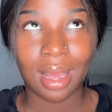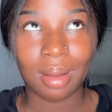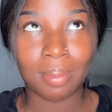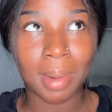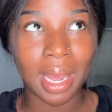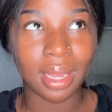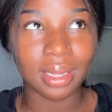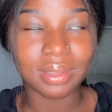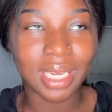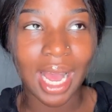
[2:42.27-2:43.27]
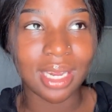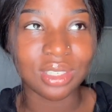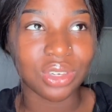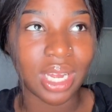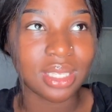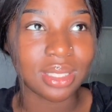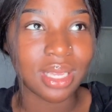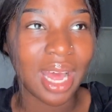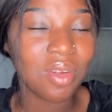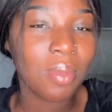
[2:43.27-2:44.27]
my dad tried to,
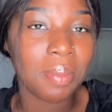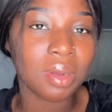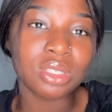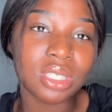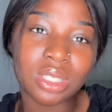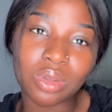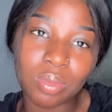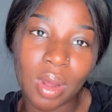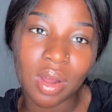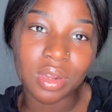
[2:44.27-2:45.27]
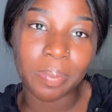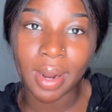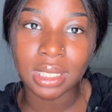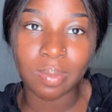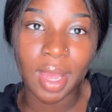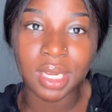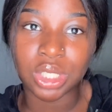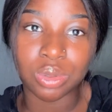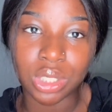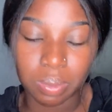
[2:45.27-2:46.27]
I don't remember, just a story about how their parents met, and
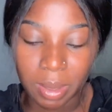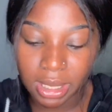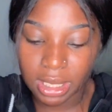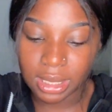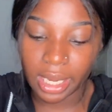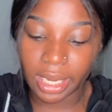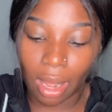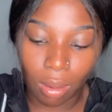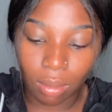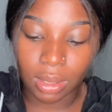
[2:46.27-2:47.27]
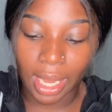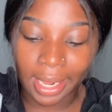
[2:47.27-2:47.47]
she was just basically saying that, oh,